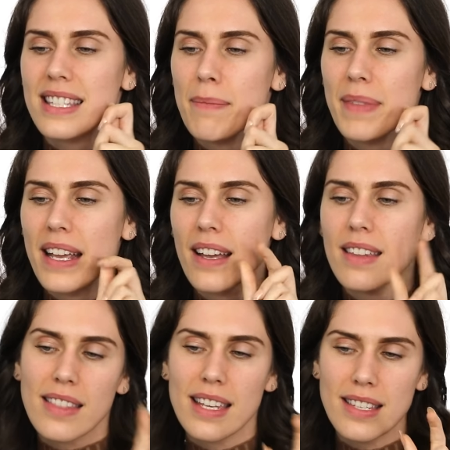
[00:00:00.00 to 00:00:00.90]
something
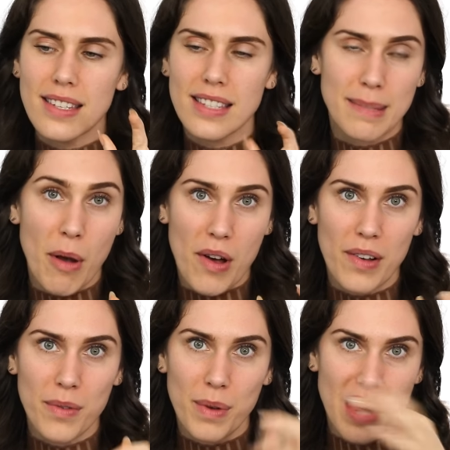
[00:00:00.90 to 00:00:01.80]
this
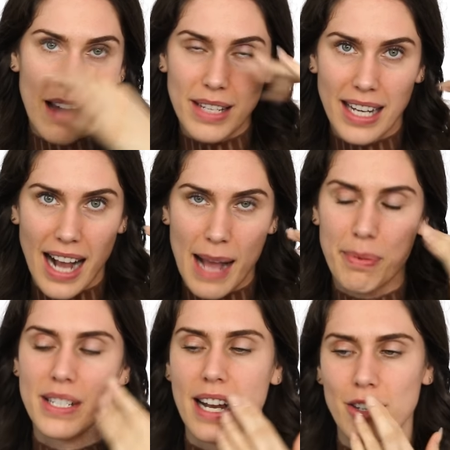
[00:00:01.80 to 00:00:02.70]
small without needing eye
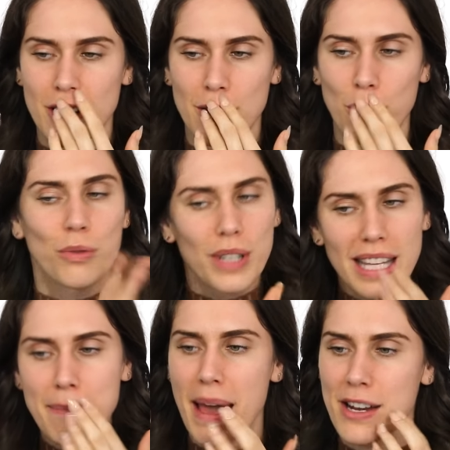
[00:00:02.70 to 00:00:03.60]
protection
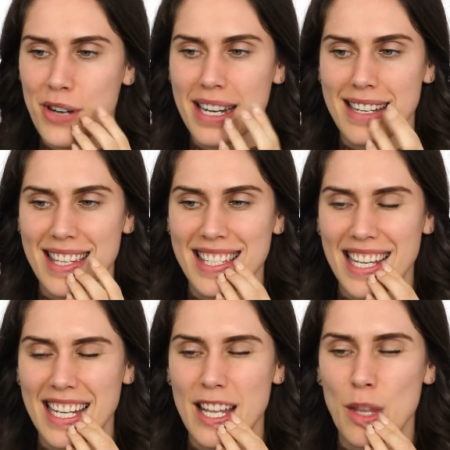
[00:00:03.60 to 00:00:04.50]
really penetrate into the
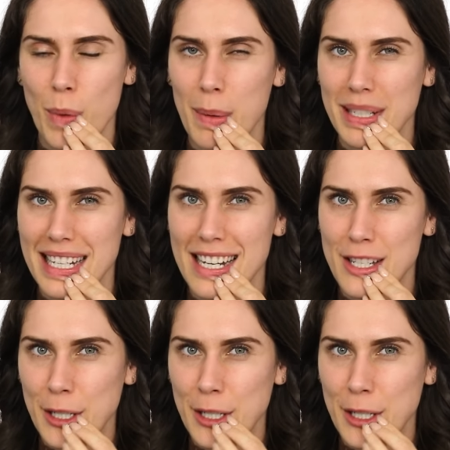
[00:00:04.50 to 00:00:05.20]
skin the way we need it